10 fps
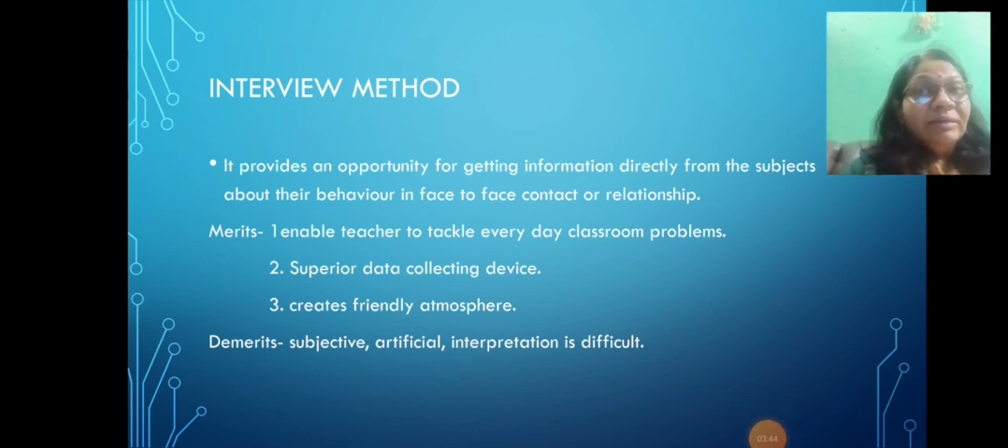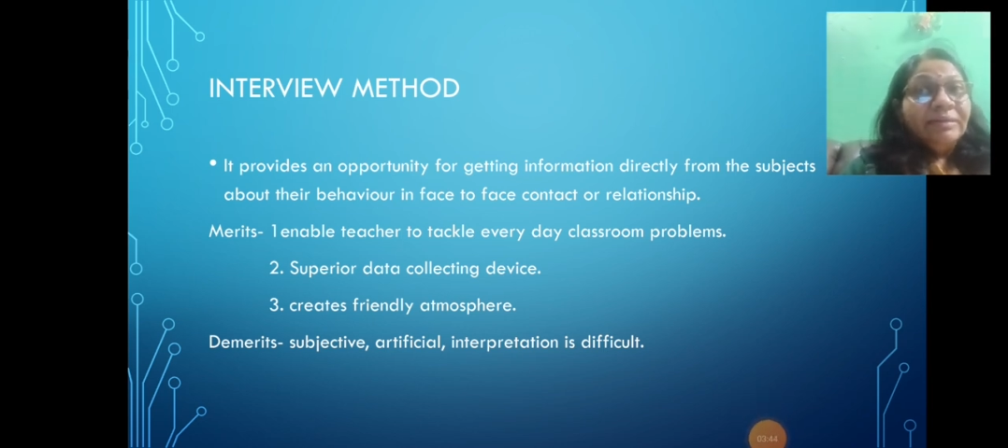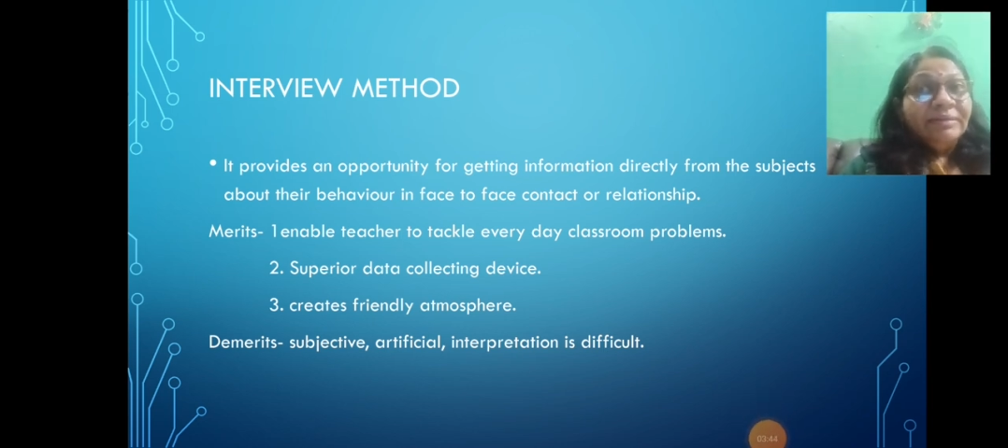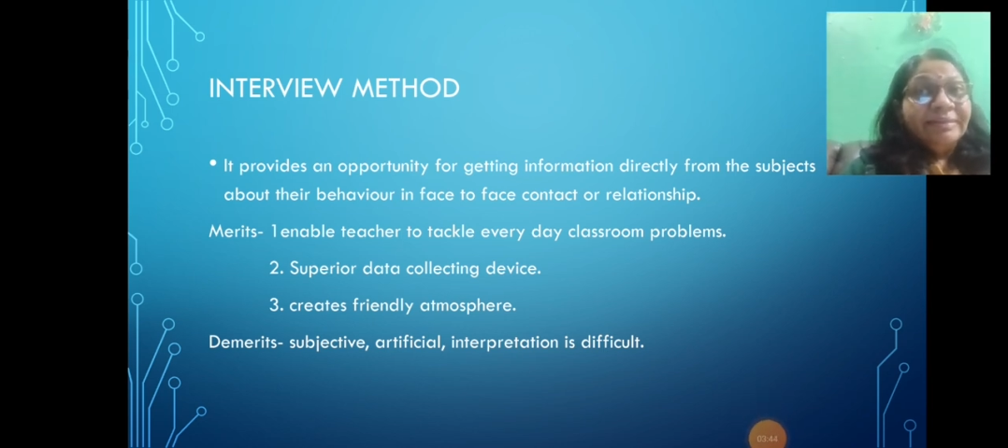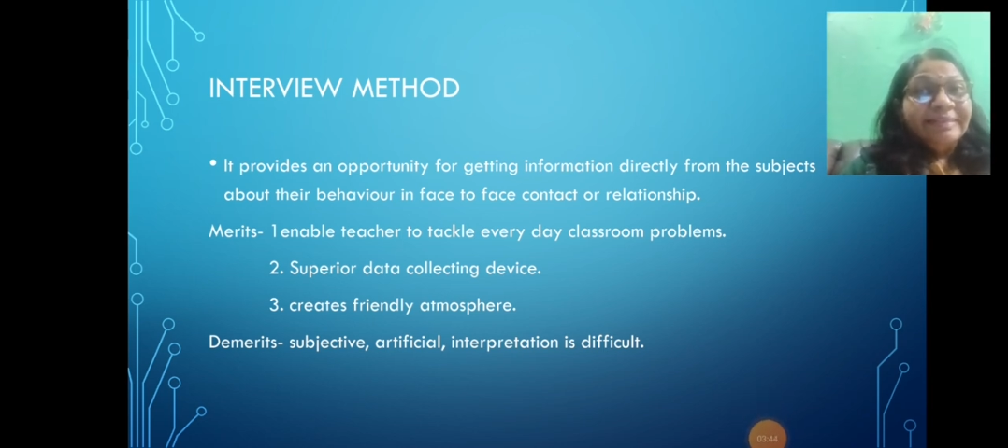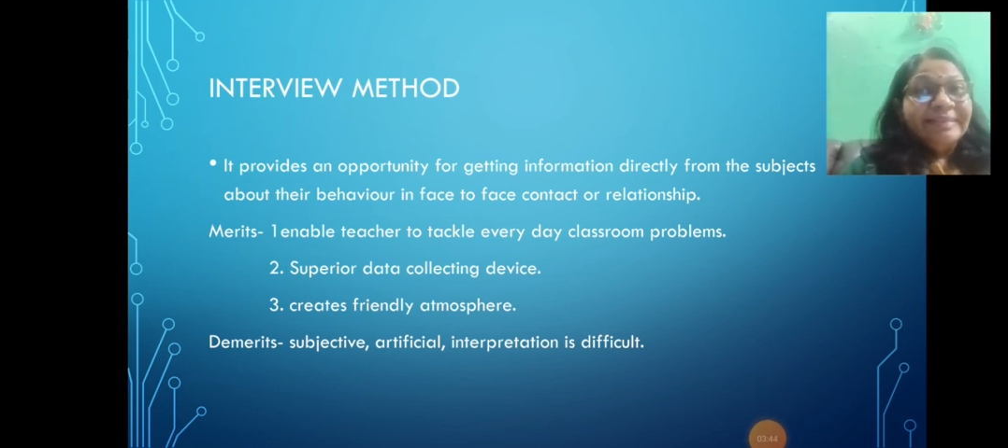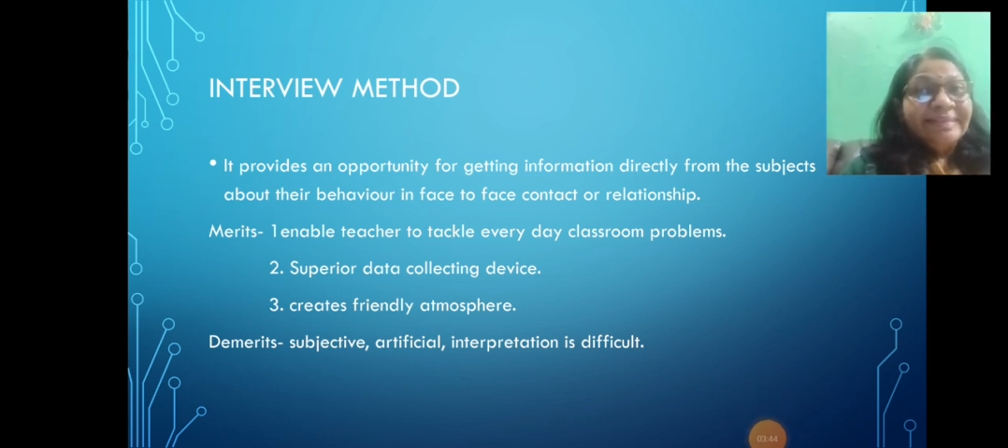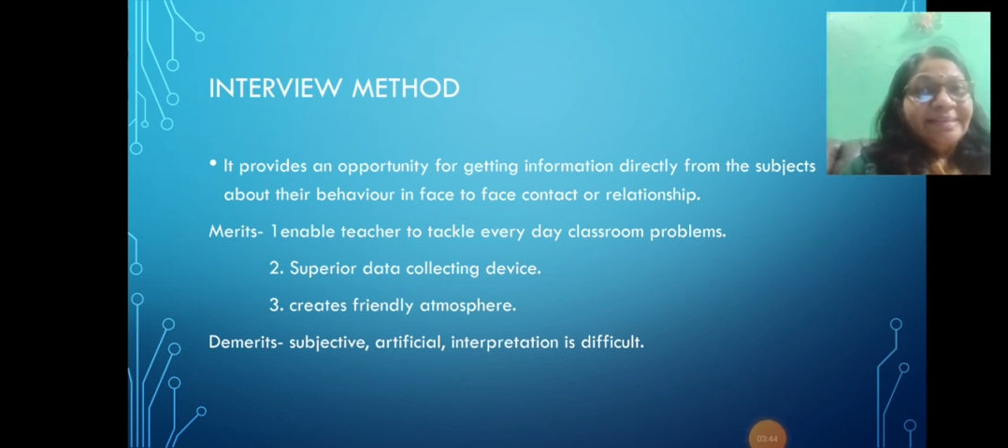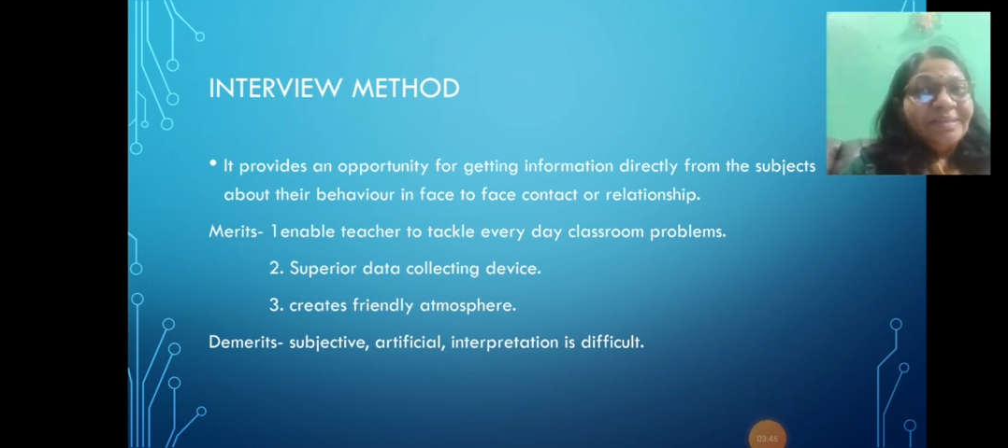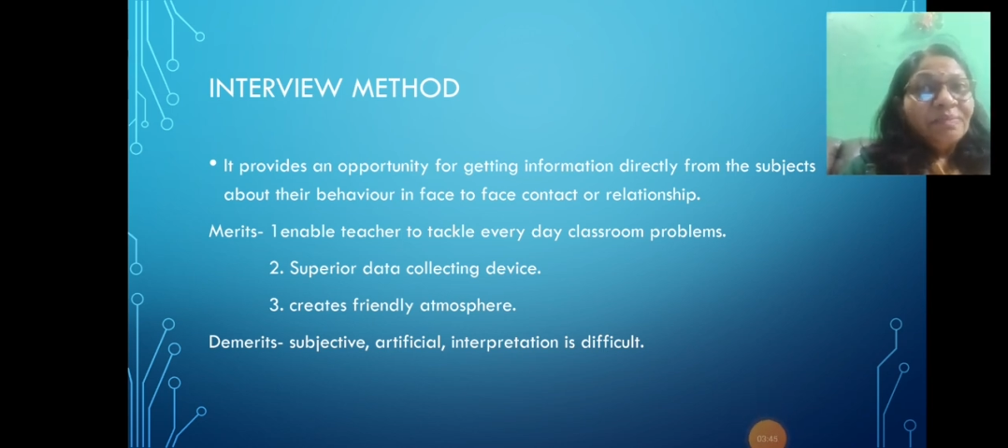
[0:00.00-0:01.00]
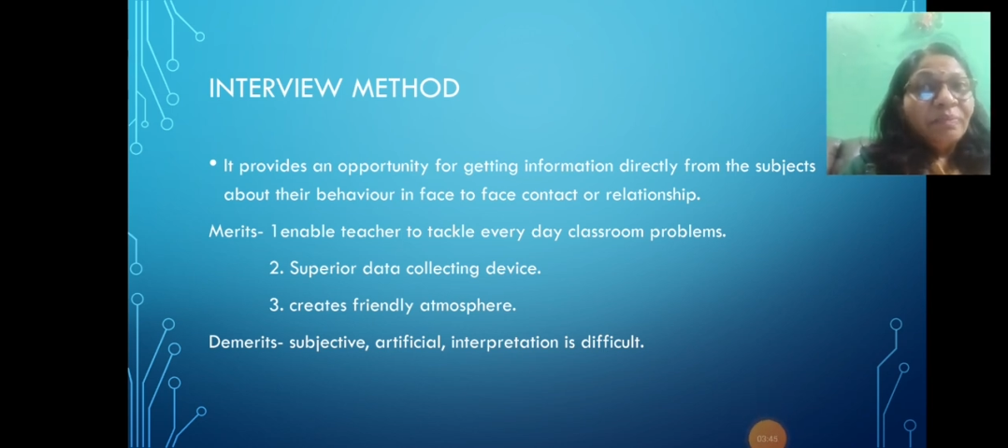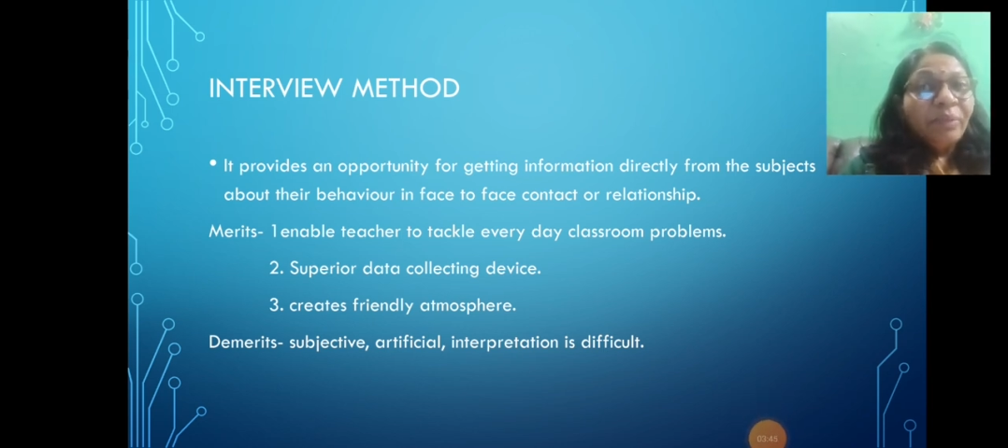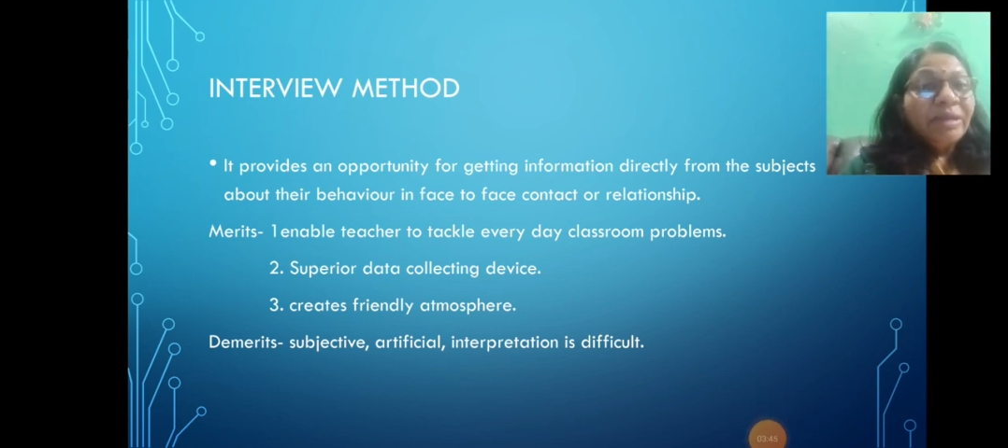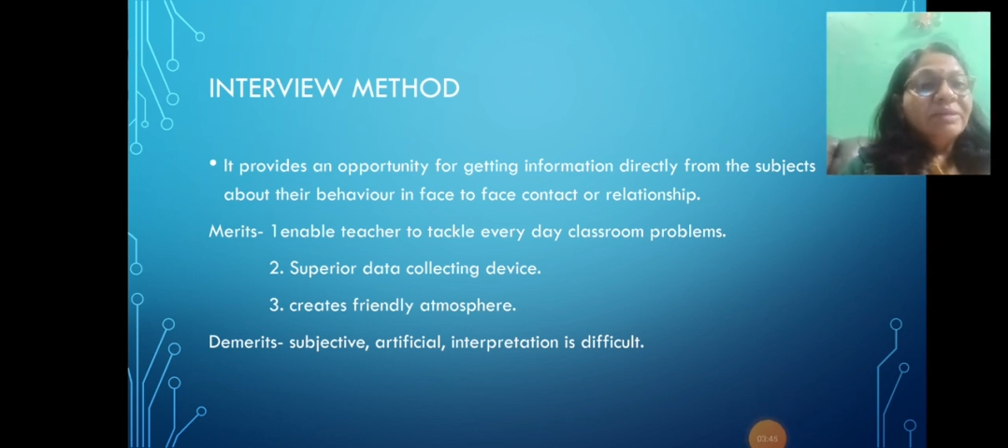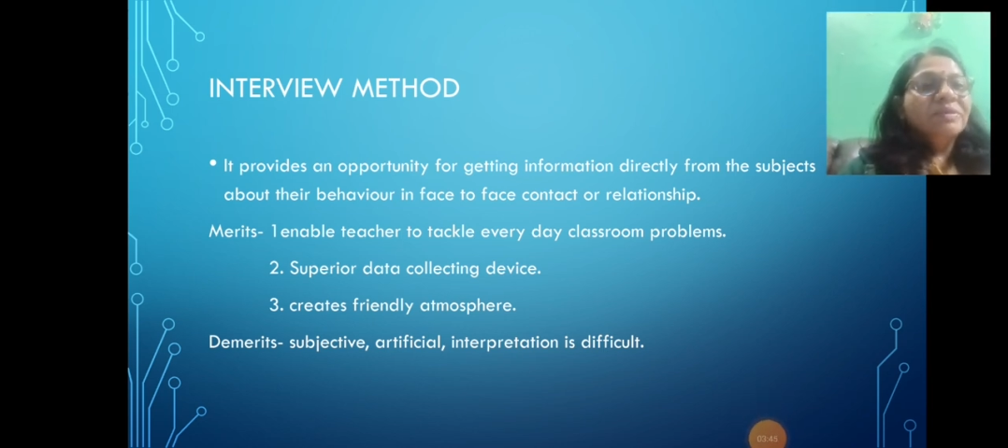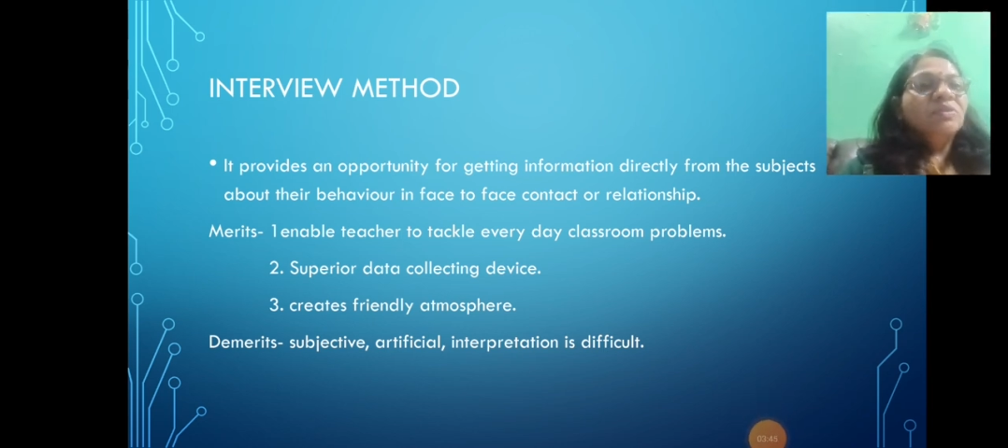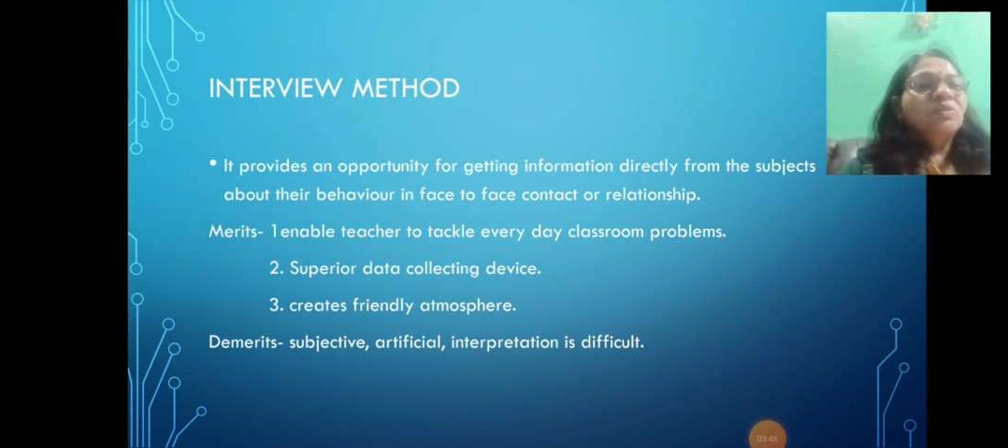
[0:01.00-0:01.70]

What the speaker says: uh, place